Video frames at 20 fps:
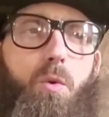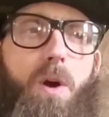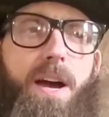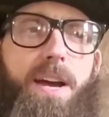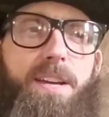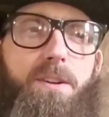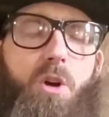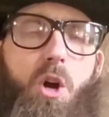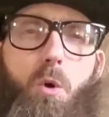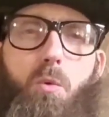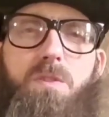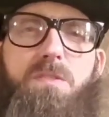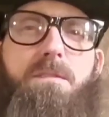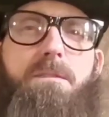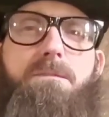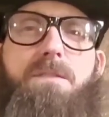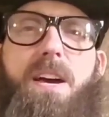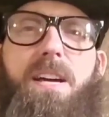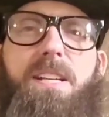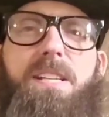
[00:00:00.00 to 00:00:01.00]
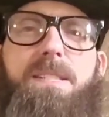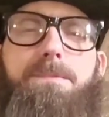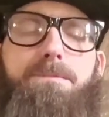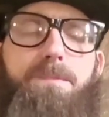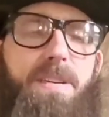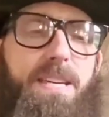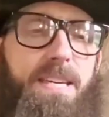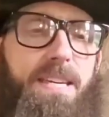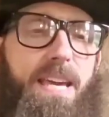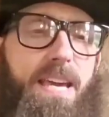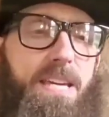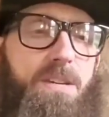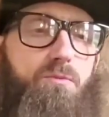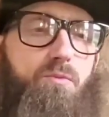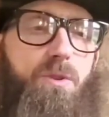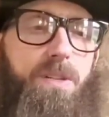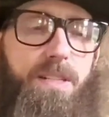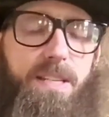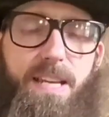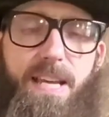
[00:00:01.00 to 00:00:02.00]
right? We're developing a
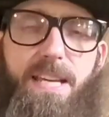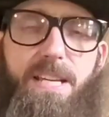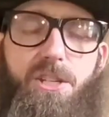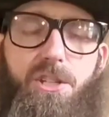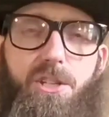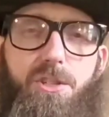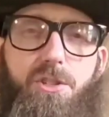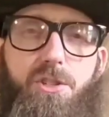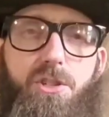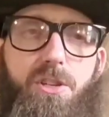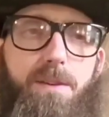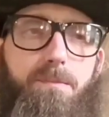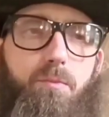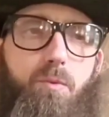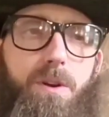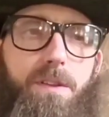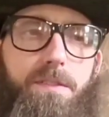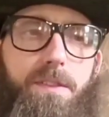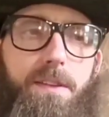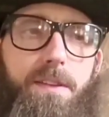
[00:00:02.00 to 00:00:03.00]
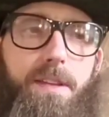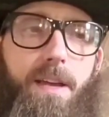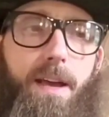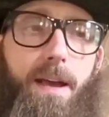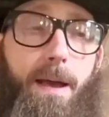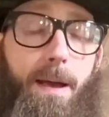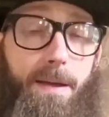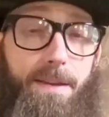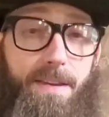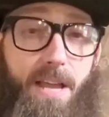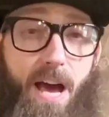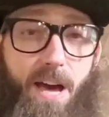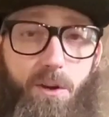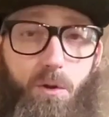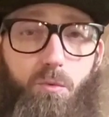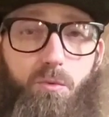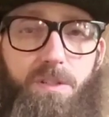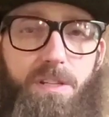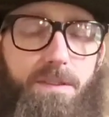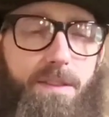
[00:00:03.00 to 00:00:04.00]
relationship with it. Not
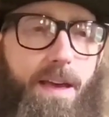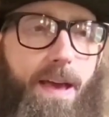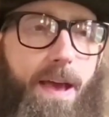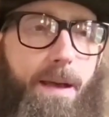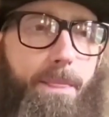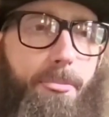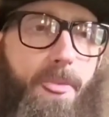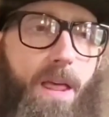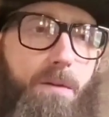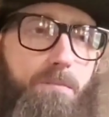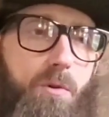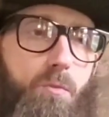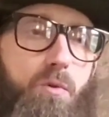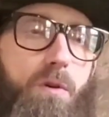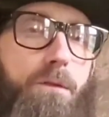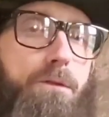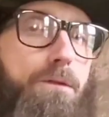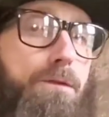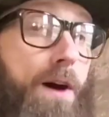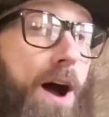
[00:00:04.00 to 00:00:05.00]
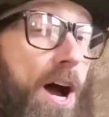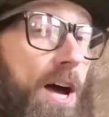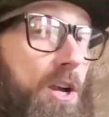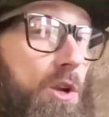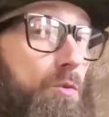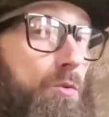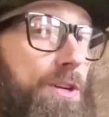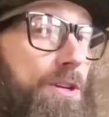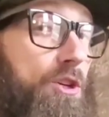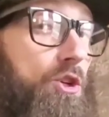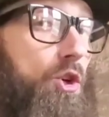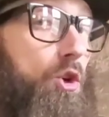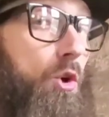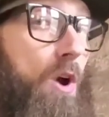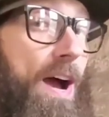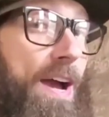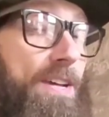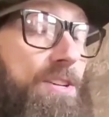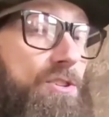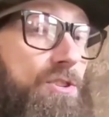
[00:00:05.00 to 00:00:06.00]
only that, but we're following
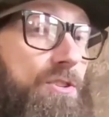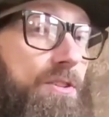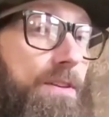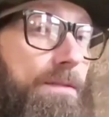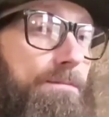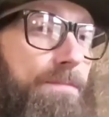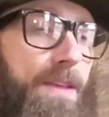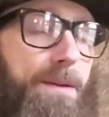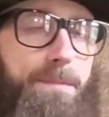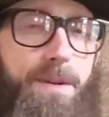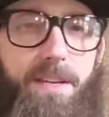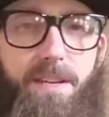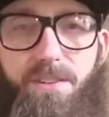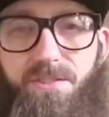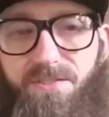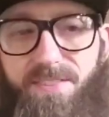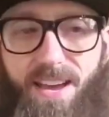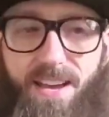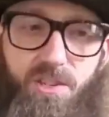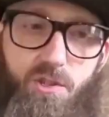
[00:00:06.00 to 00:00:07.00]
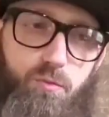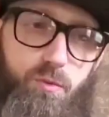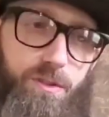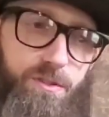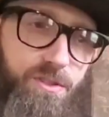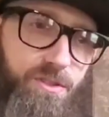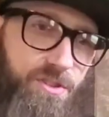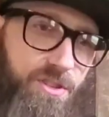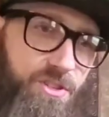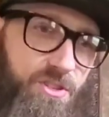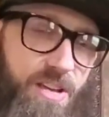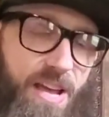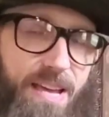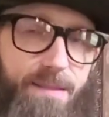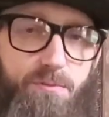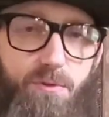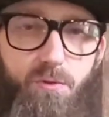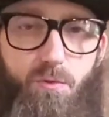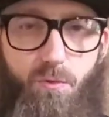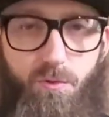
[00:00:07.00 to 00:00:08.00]
Christ, because that's what the
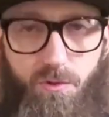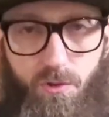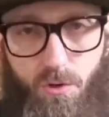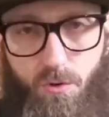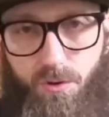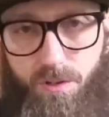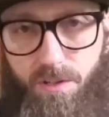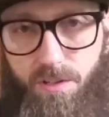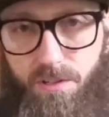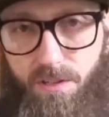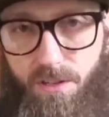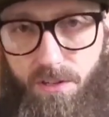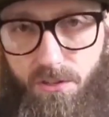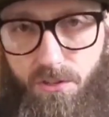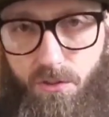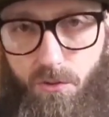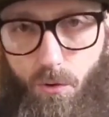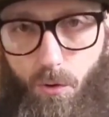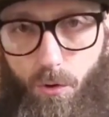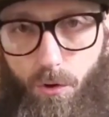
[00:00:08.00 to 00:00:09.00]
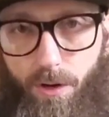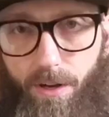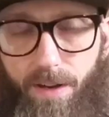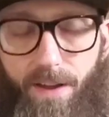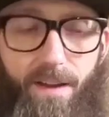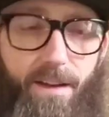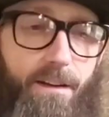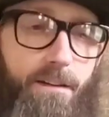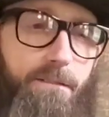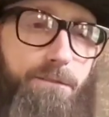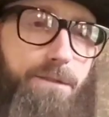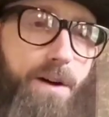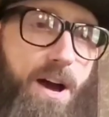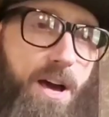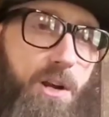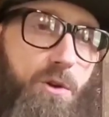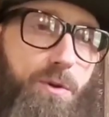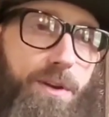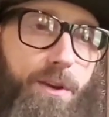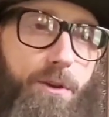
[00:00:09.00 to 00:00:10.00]
disciples were doing in this story,
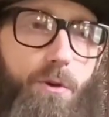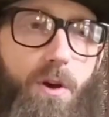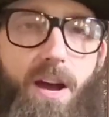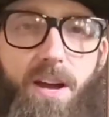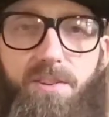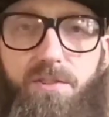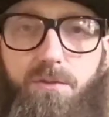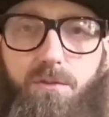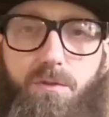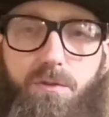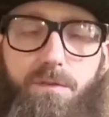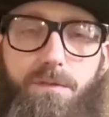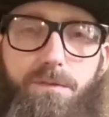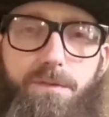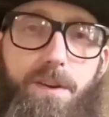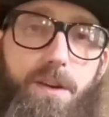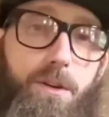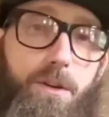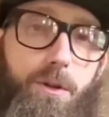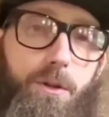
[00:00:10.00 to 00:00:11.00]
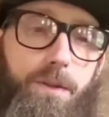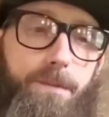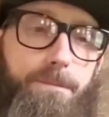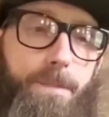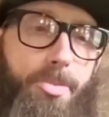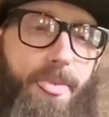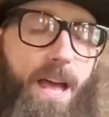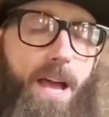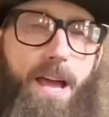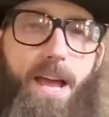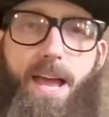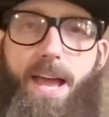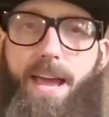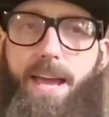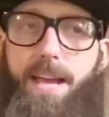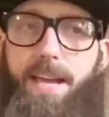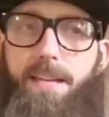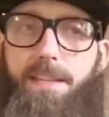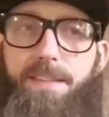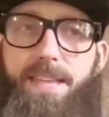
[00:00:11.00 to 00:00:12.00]
following Christ through the field.
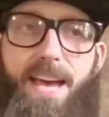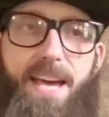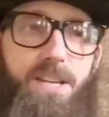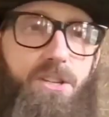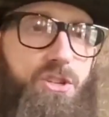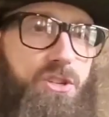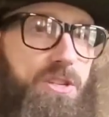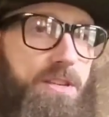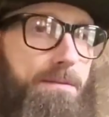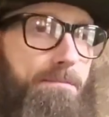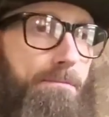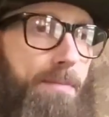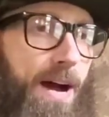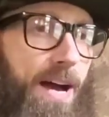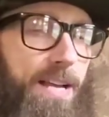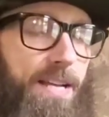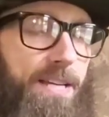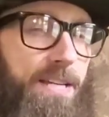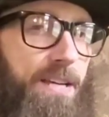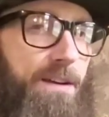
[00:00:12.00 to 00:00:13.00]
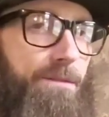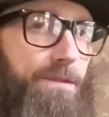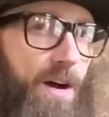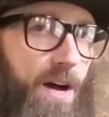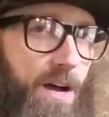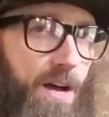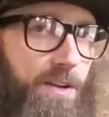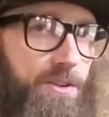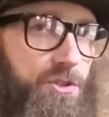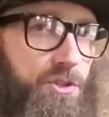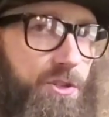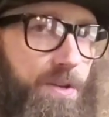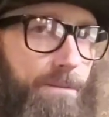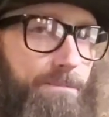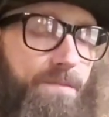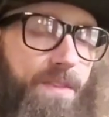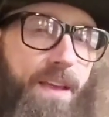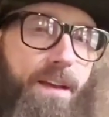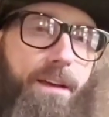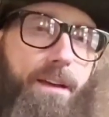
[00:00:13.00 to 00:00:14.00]
And that is symbolic of us.